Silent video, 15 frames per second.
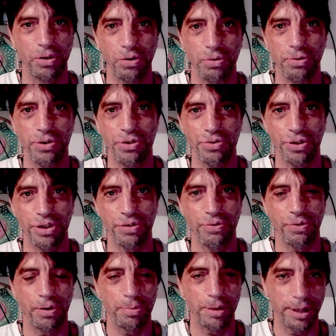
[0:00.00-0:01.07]
Who is
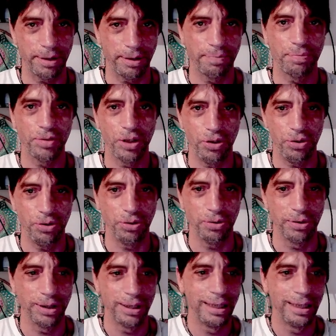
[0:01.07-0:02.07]
transforming? You.